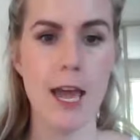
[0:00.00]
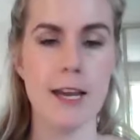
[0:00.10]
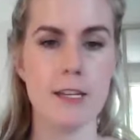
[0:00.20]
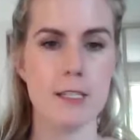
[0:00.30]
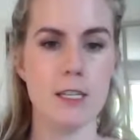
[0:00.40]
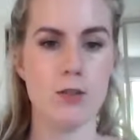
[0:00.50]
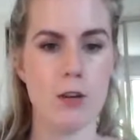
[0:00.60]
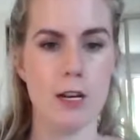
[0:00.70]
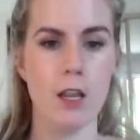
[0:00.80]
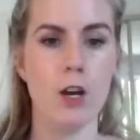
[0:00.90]
and
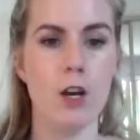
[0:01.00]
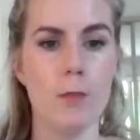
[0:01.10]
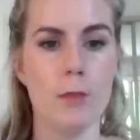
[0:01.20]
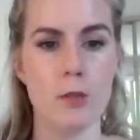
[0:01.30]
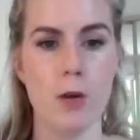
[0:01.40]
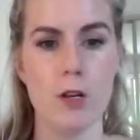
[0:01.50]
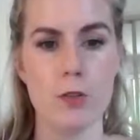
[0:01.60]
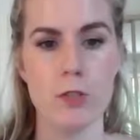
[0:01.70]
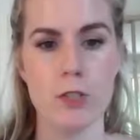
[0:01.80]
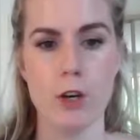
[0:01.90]
citronella herb as
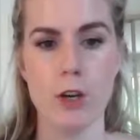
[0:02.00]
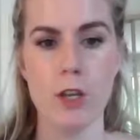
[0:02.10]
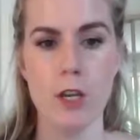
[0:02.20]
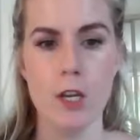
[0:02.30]
well. So